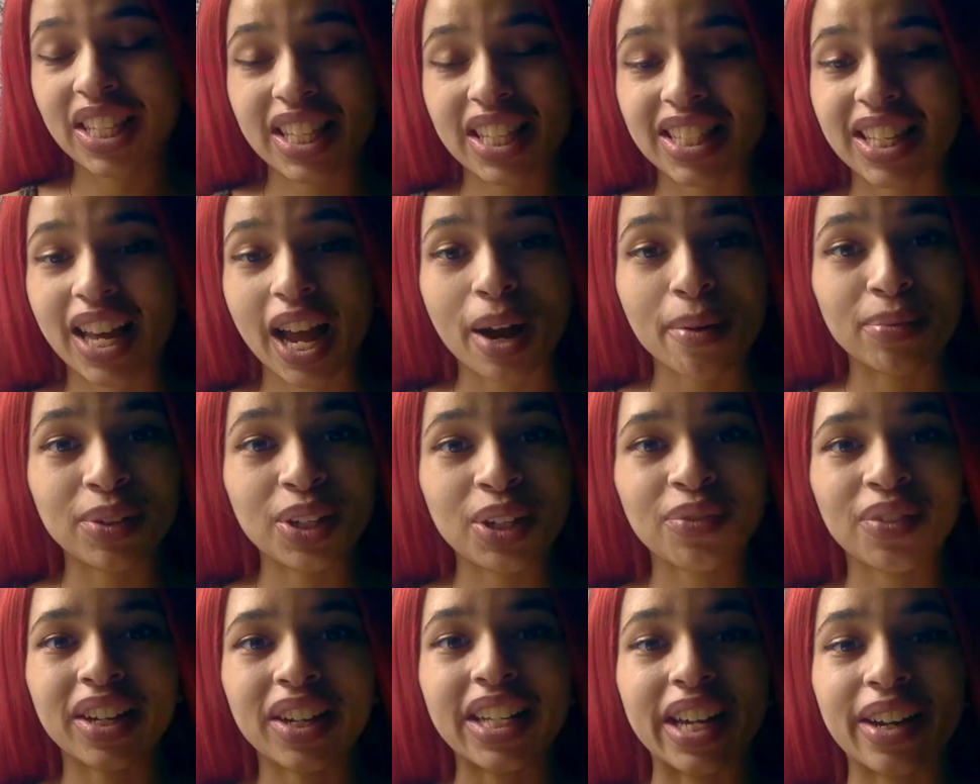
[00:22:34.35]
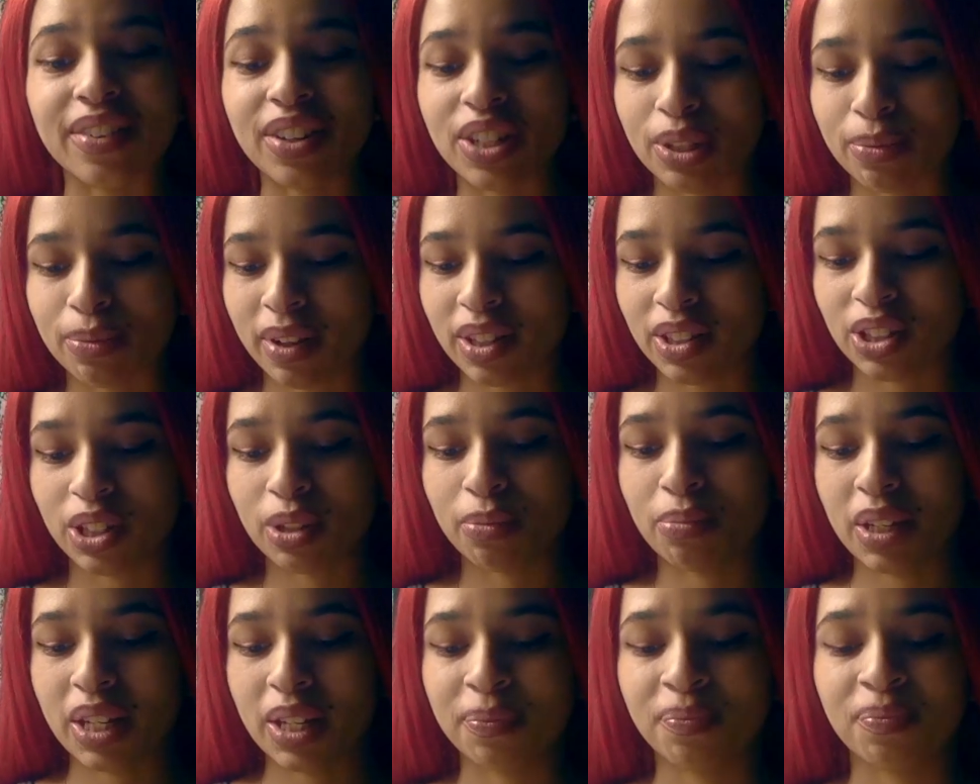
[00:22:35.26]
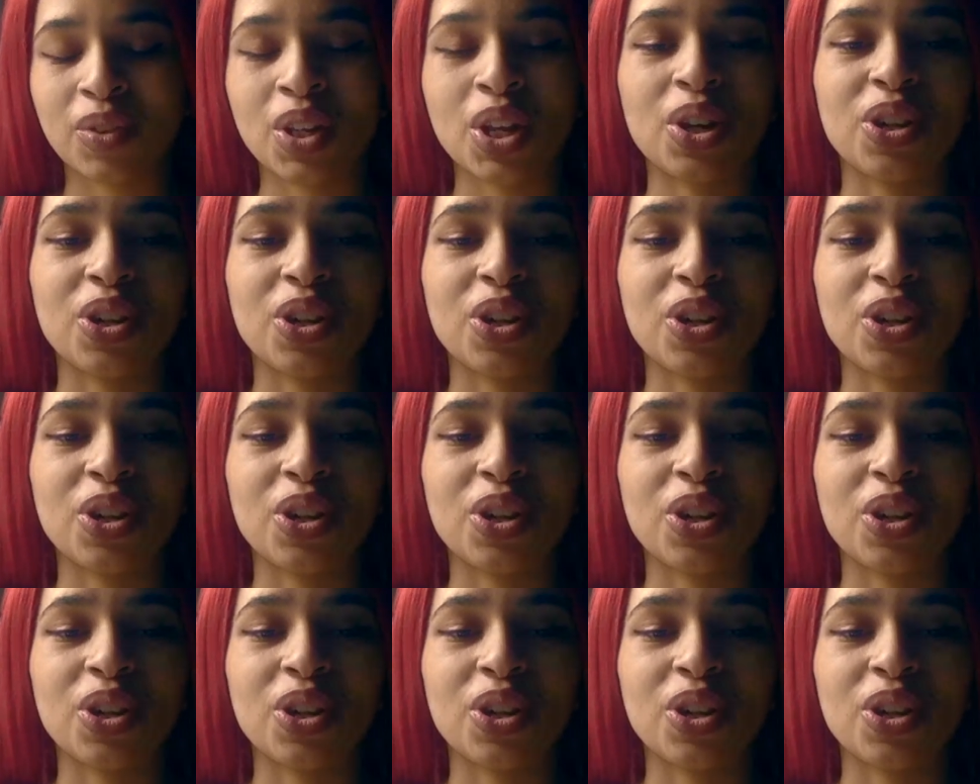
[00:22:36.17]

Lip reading: that's happening right now is meant to be.